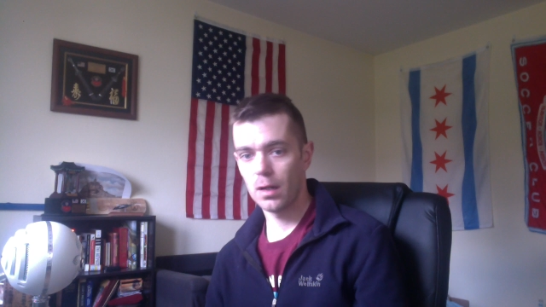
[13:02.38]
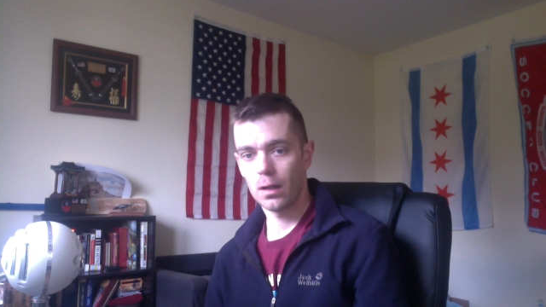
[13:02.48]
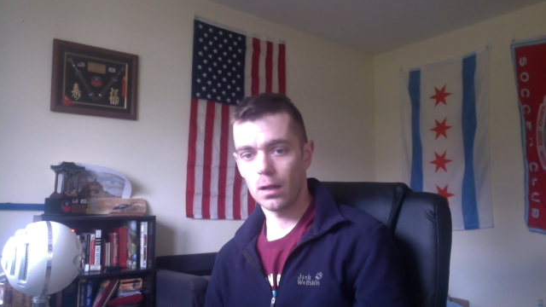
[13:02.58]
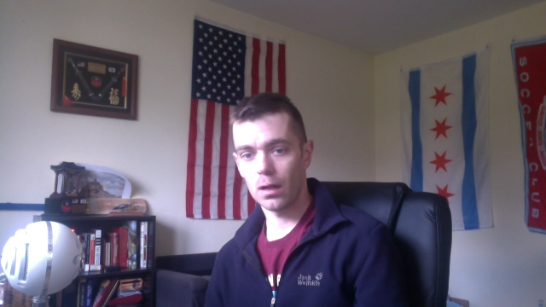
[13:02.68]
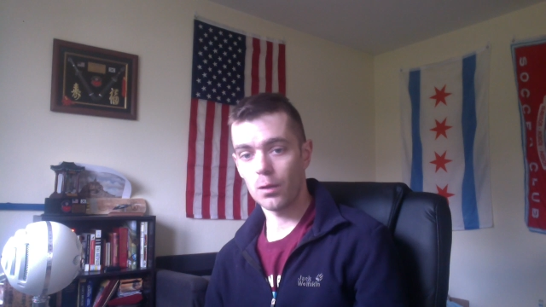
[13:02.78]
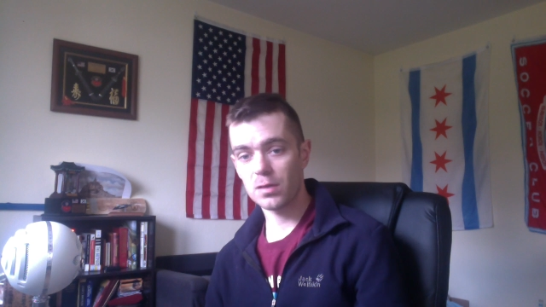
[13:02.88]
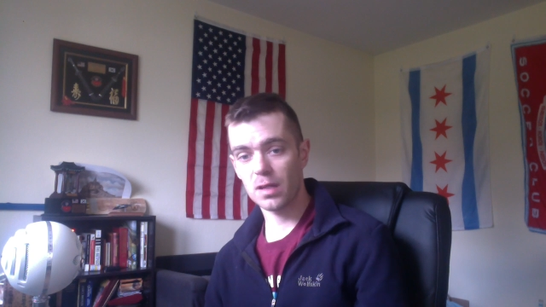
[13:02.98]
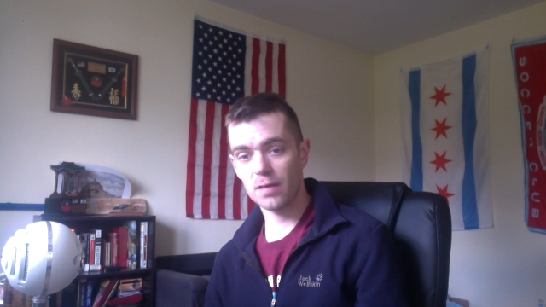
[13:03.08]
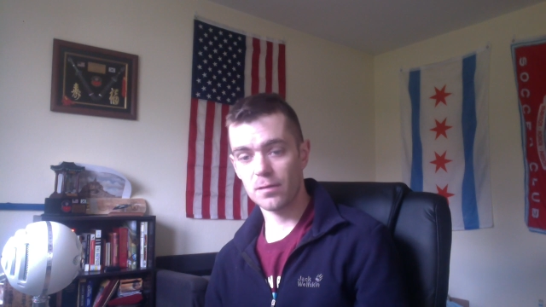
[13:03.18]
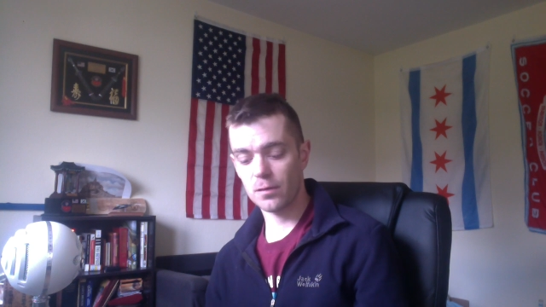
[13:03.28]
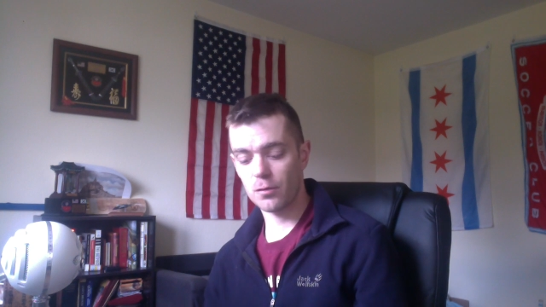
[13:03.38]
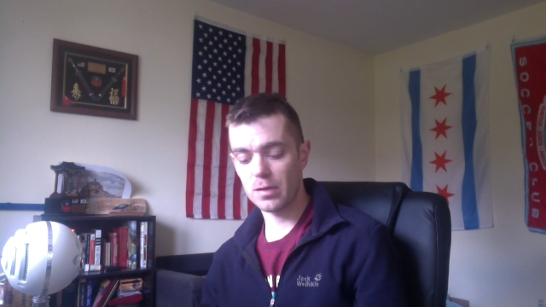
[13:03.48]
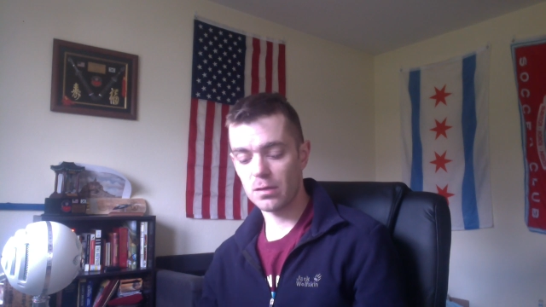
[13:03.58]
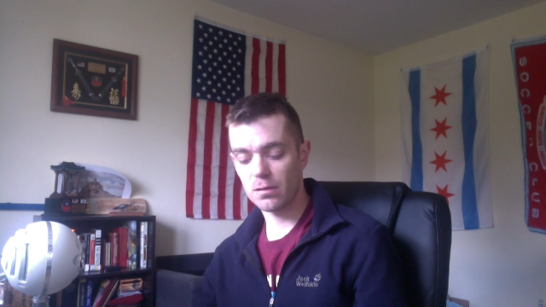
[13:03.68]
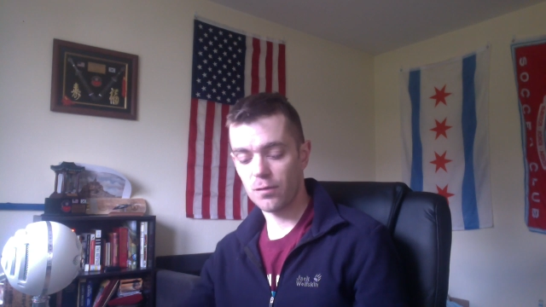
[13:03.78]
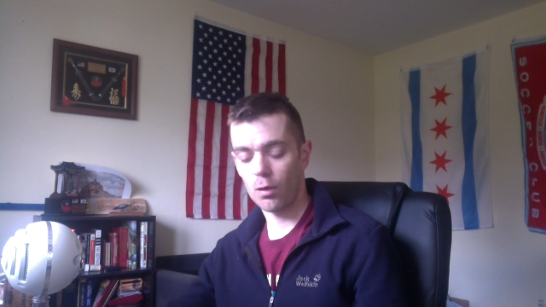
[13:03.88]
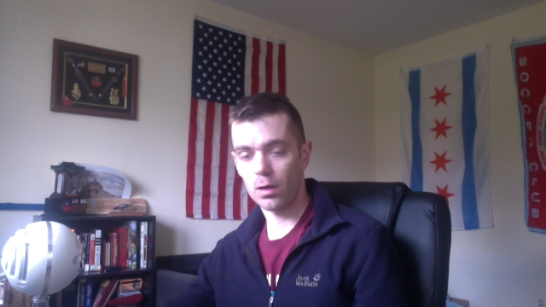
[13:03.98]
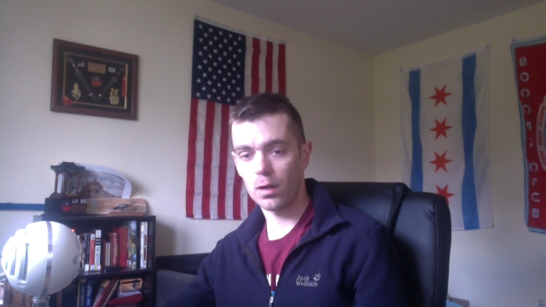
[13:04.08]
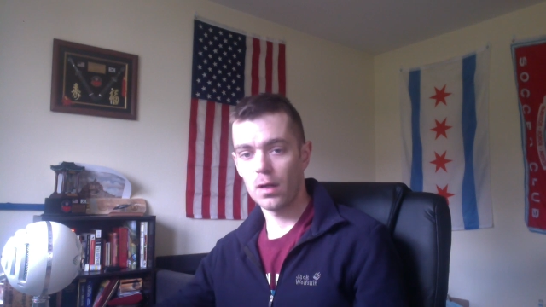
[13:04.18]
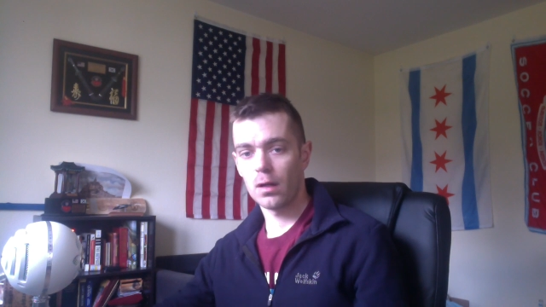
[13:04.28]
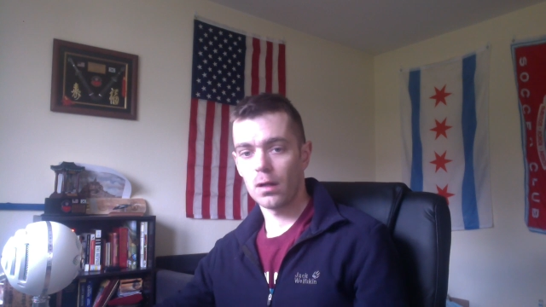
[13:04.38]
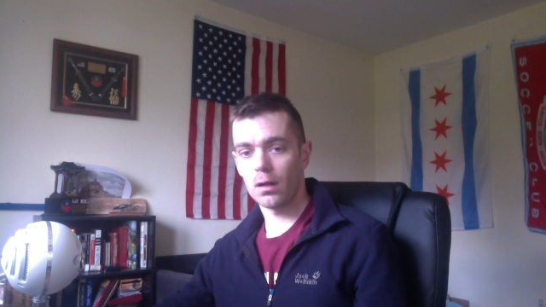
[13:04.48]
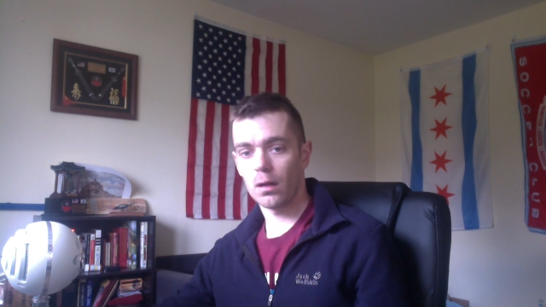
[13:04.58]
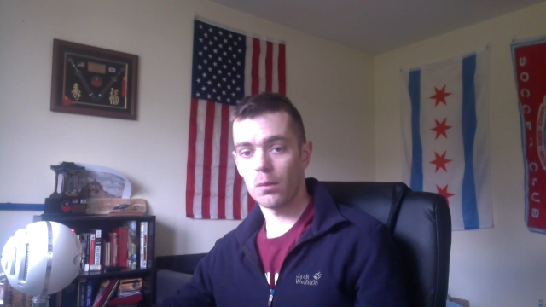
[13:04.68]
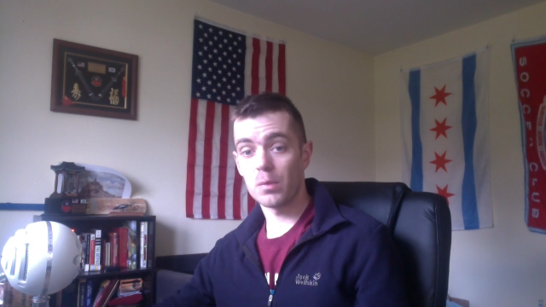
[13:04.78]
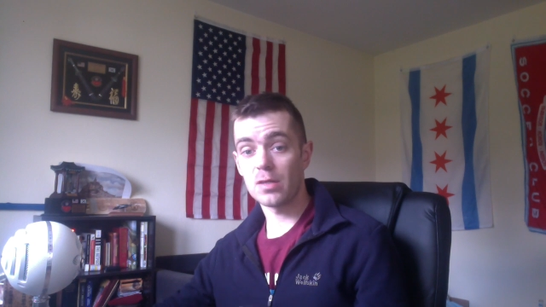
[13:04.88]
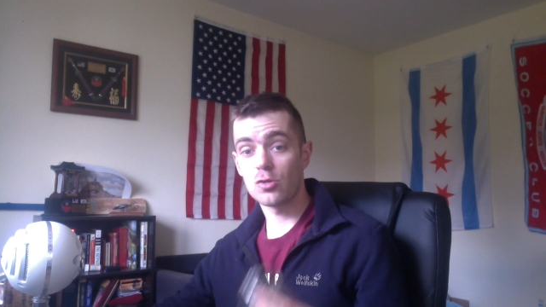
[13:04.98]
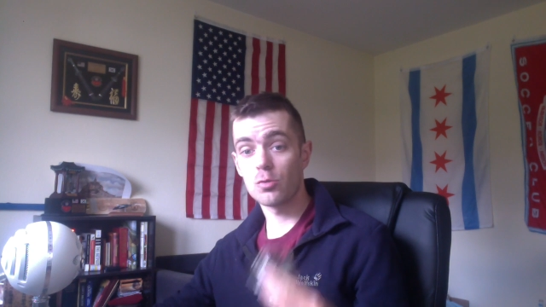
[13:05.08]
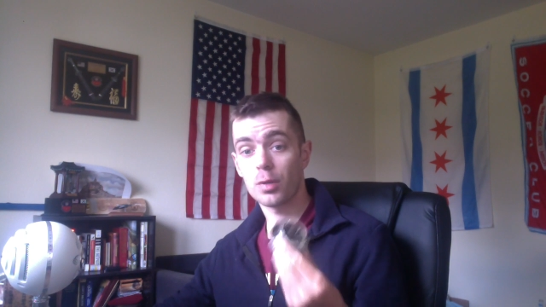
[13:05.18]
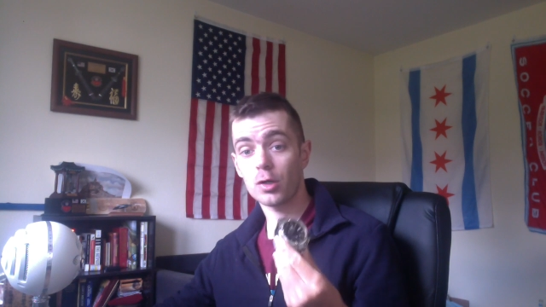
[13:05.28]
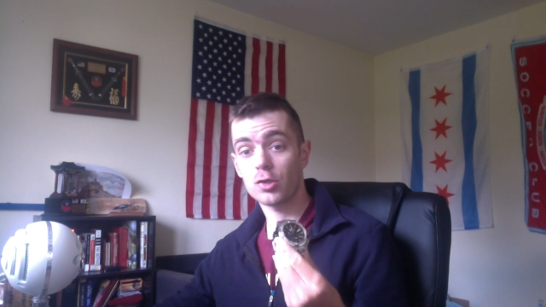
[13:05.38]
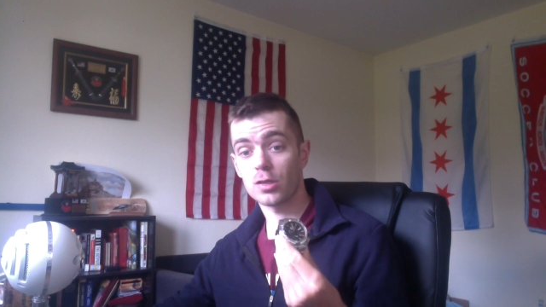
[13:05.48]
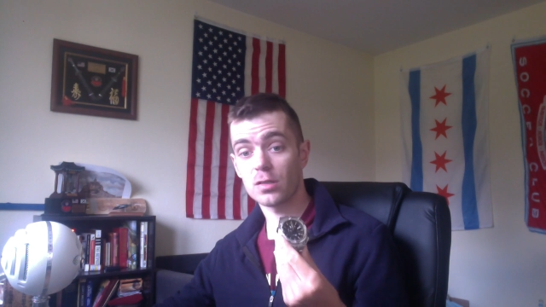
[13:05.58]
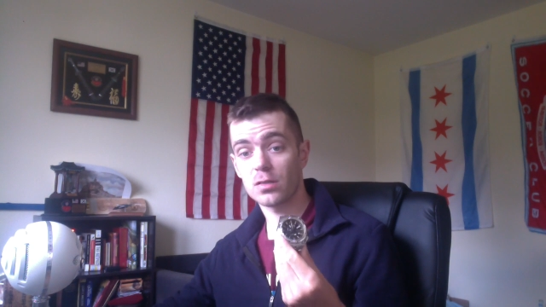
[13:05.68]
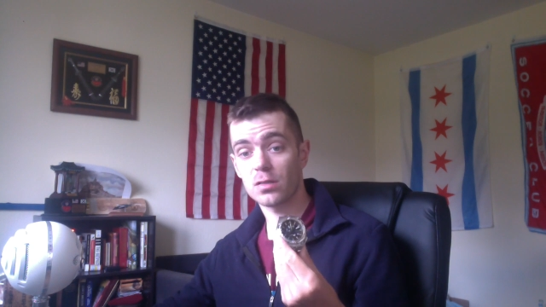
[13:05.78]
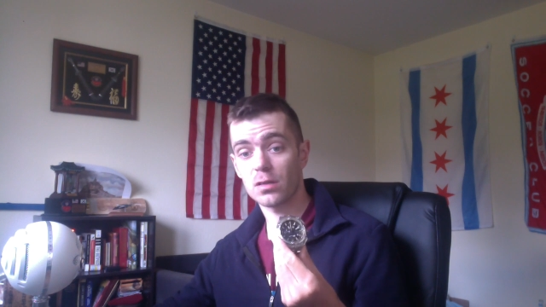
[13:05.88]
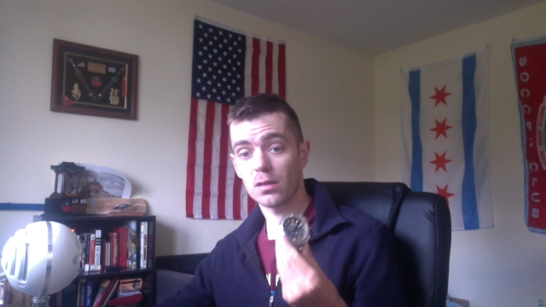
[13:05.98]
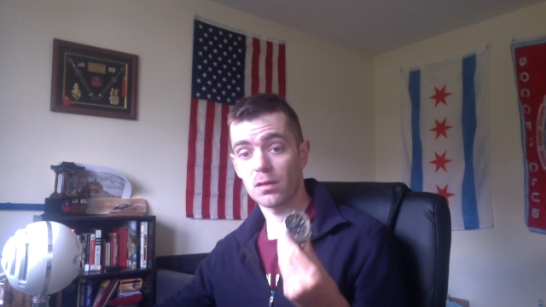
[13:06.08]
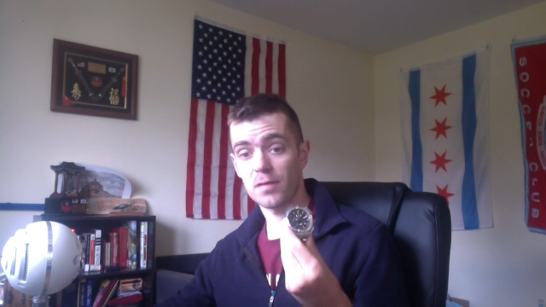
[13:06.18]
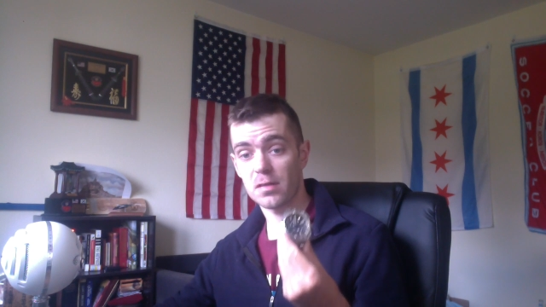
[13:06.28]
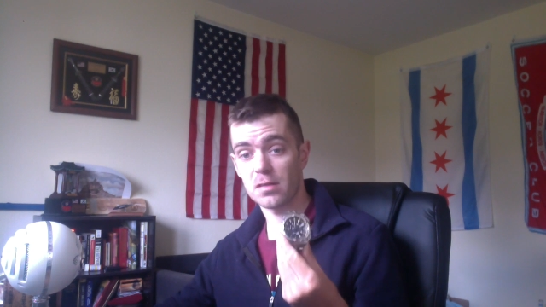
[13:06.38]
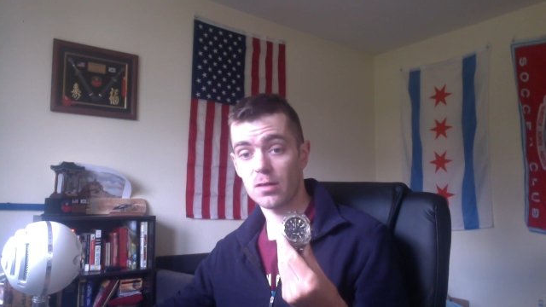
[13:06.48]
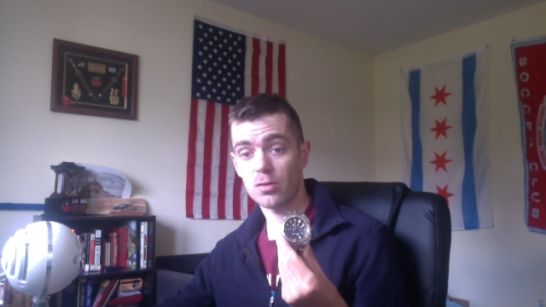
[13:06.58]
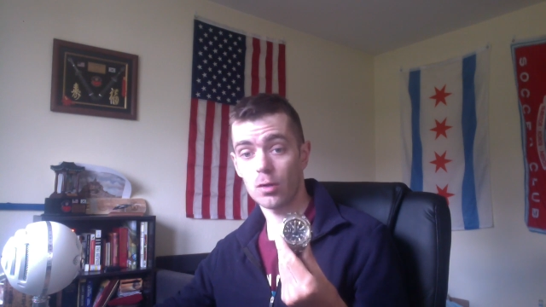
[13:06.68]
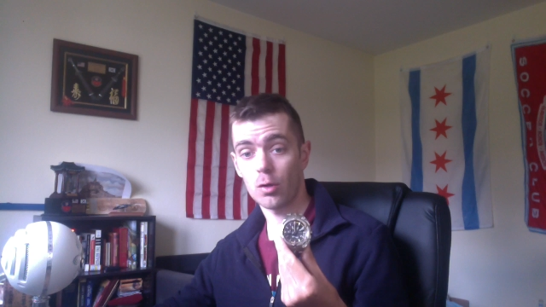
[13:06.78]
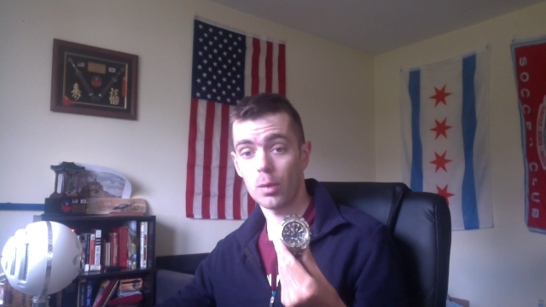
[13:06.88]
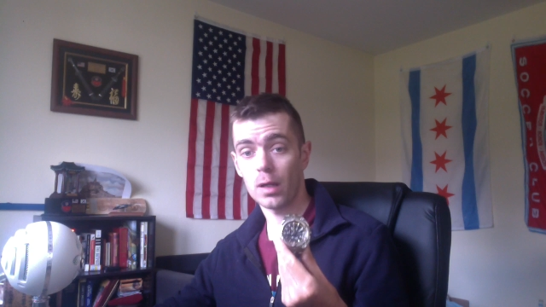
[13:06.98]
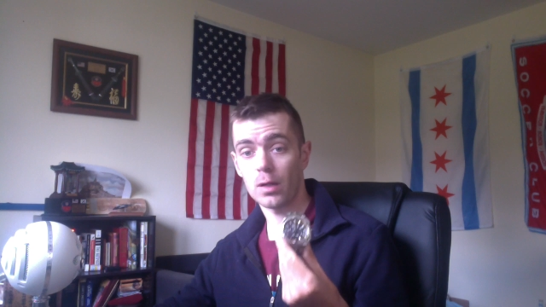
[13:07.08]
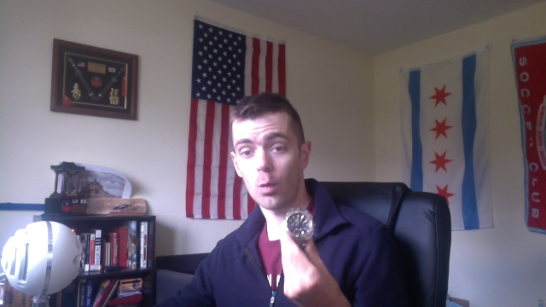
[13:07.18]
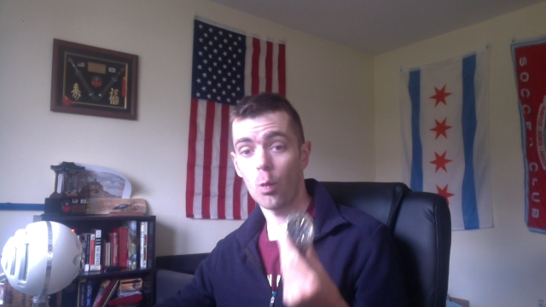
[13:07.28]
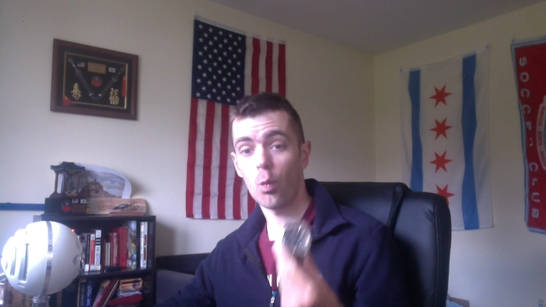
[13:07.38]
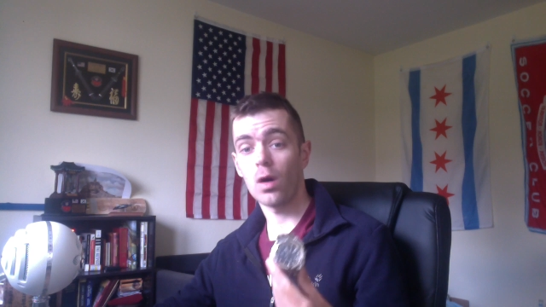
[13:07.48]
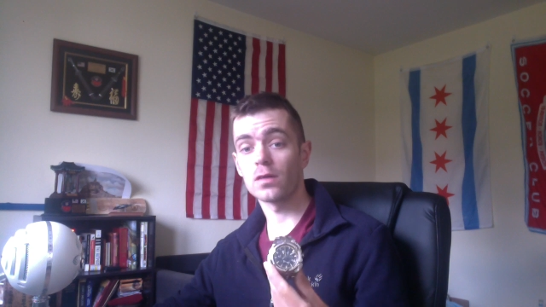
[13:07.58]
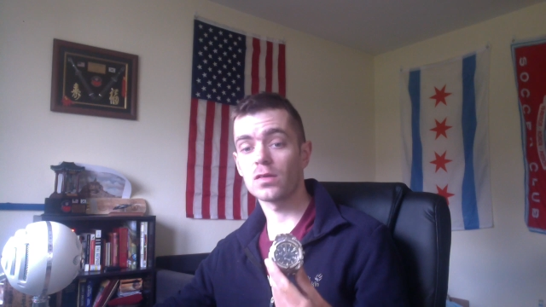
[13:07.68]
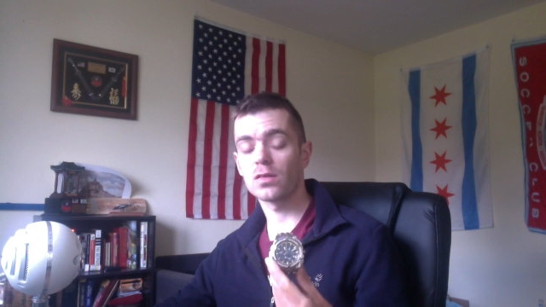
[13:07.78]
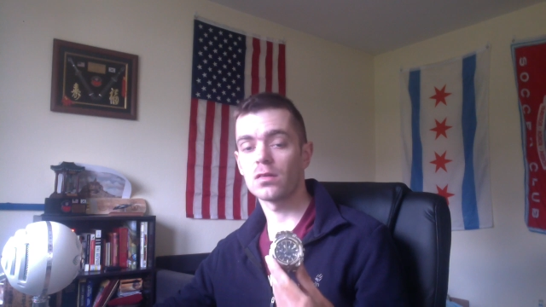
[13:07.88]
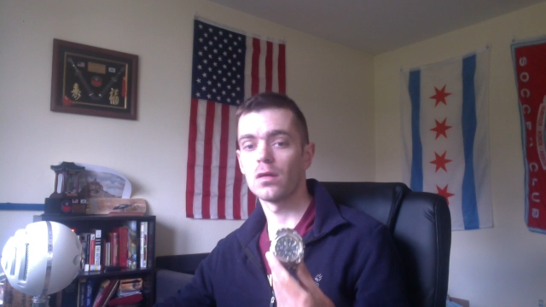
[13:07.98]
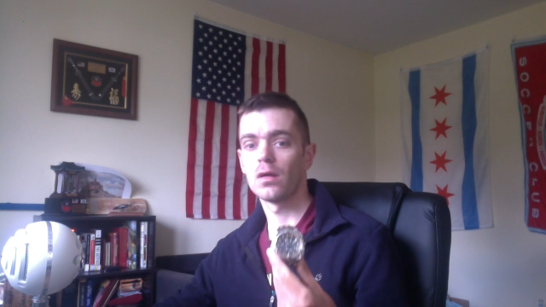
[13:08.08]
was enough of a reason for me to purchase a Festina Chrono Bike once